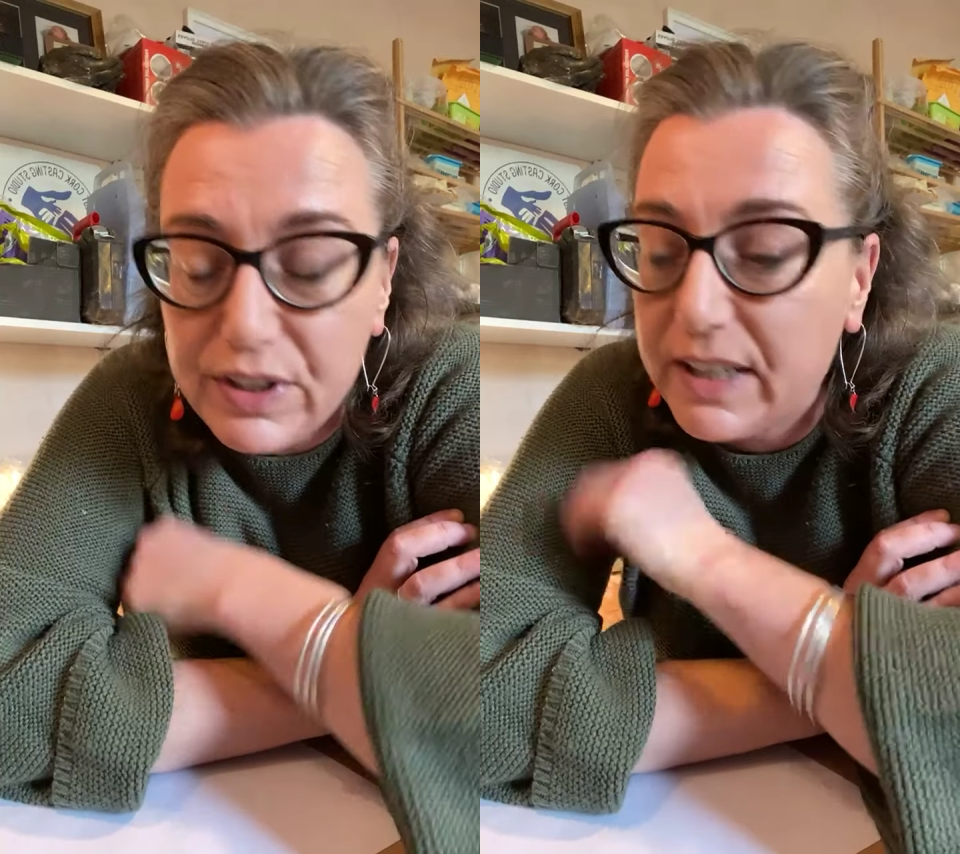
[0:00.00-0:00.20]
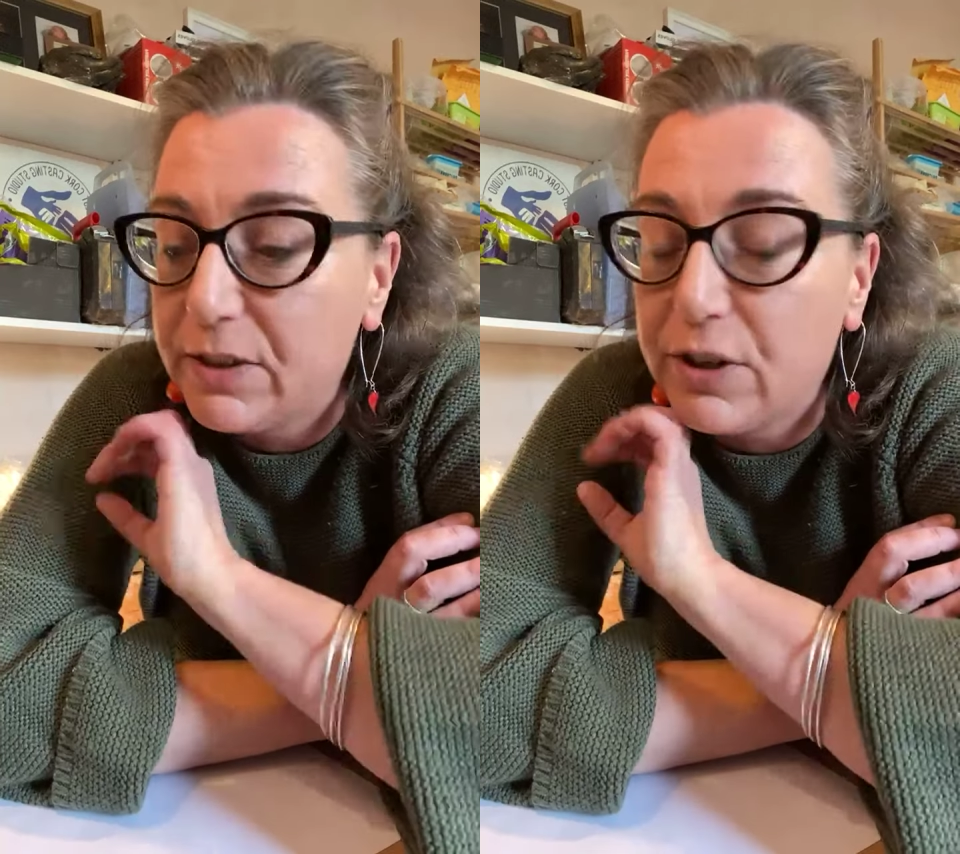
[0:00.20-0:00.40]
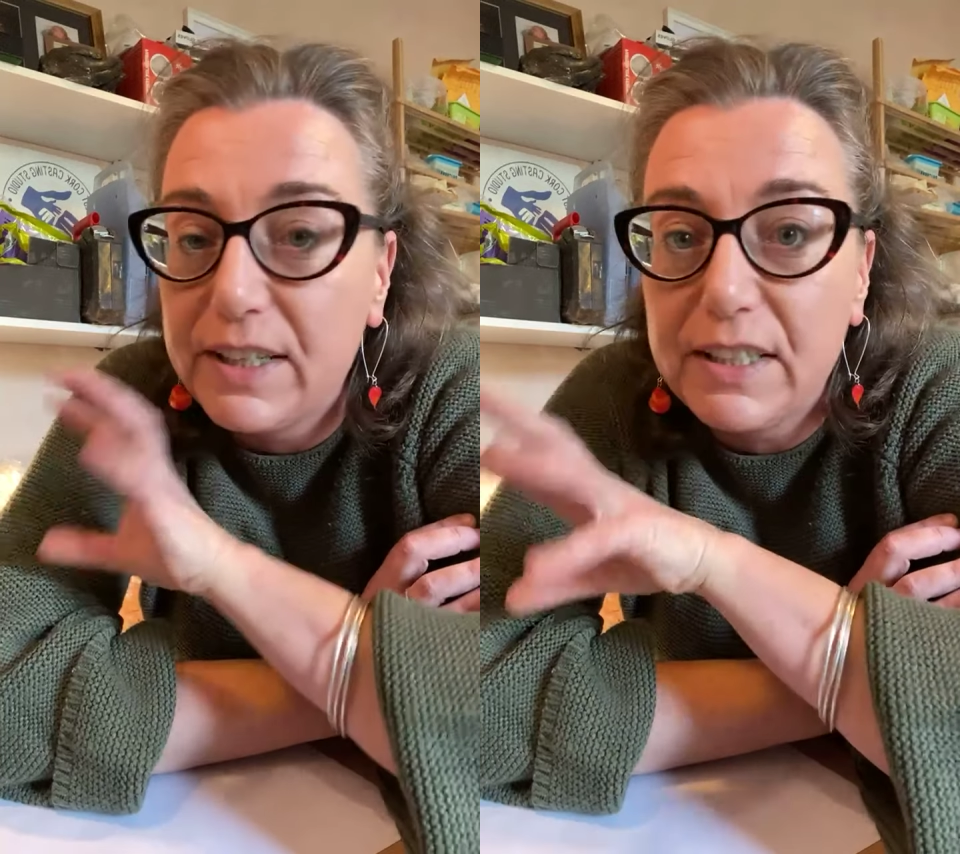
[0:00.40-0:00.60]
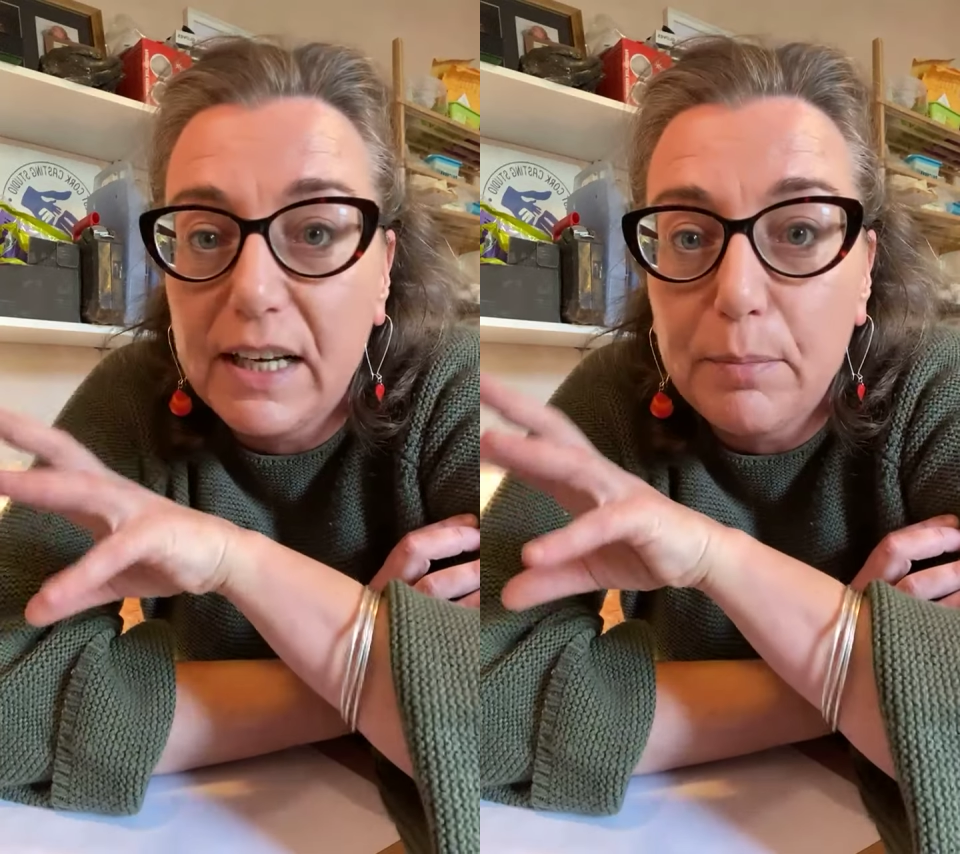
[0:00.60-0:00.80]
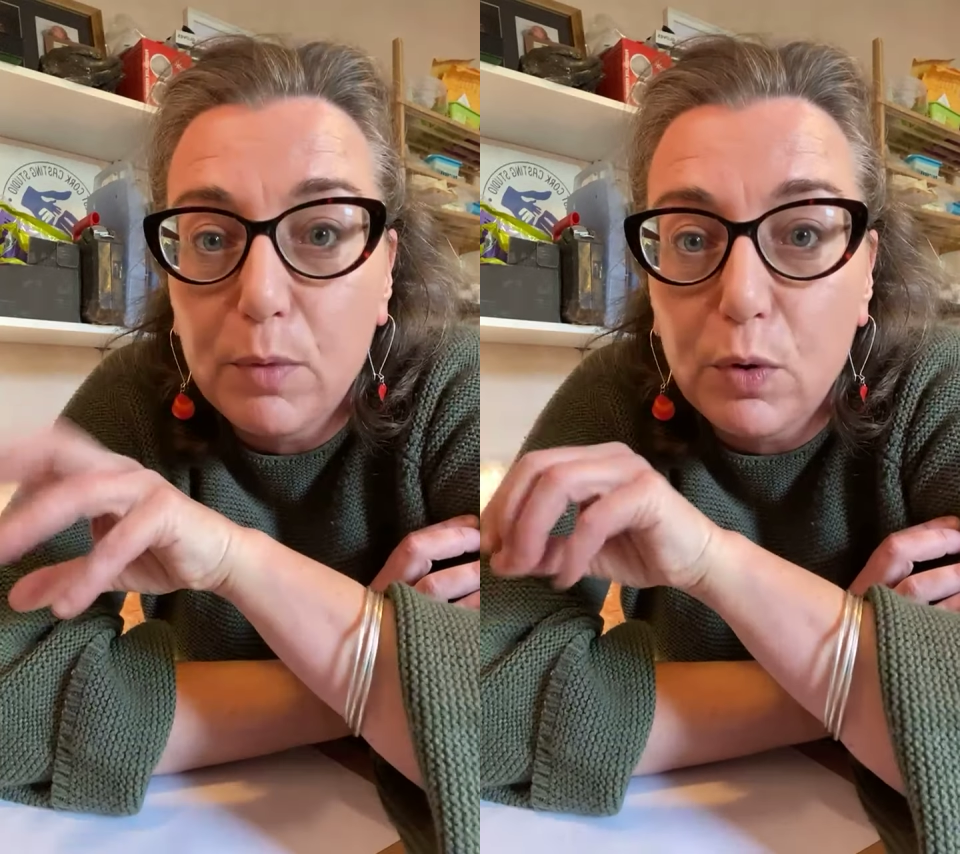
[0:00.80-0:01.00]
and trying to
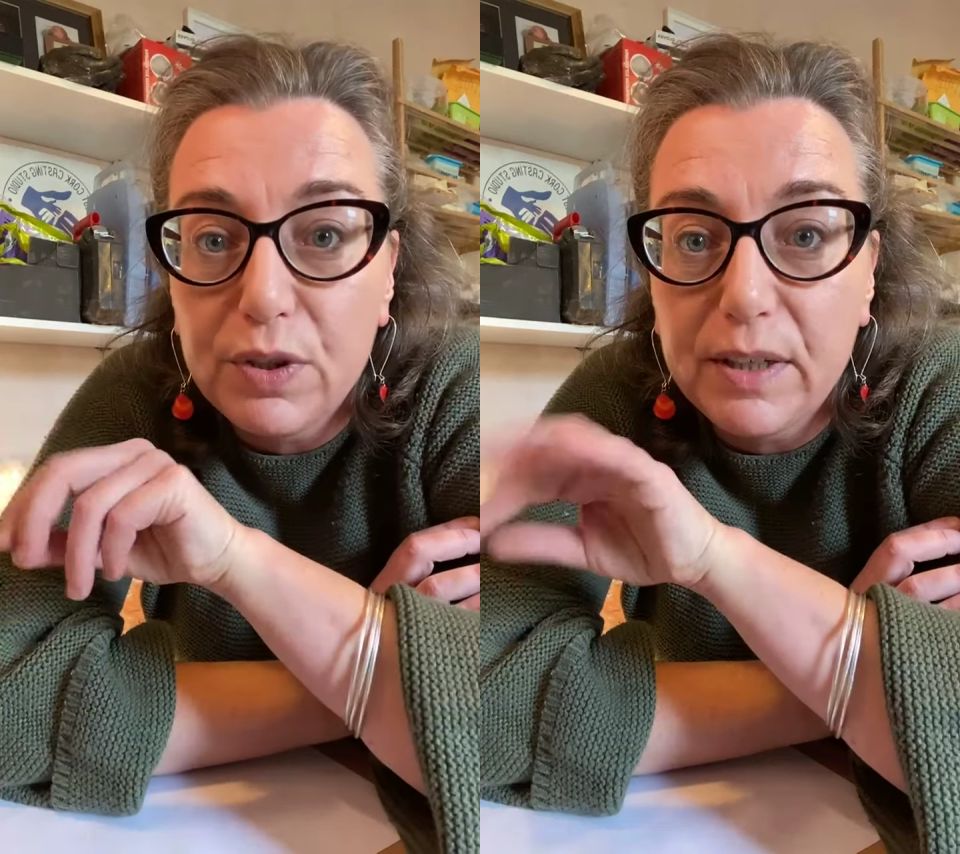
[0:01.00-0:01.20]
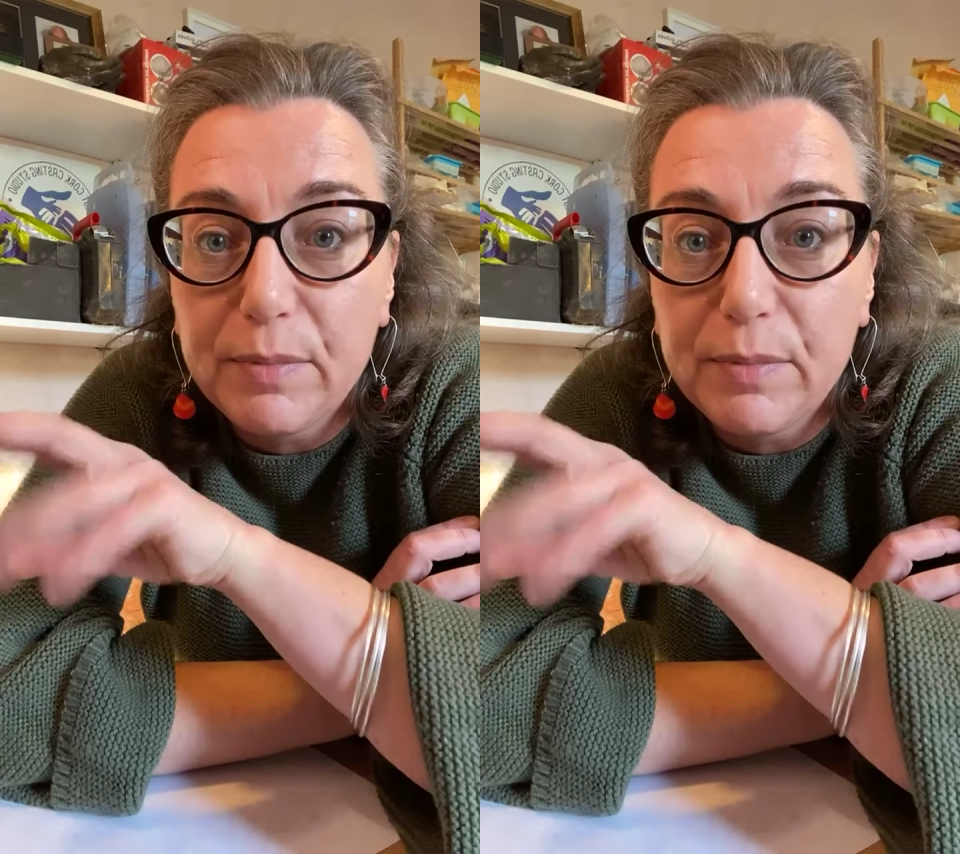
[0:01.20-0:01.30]
get moulding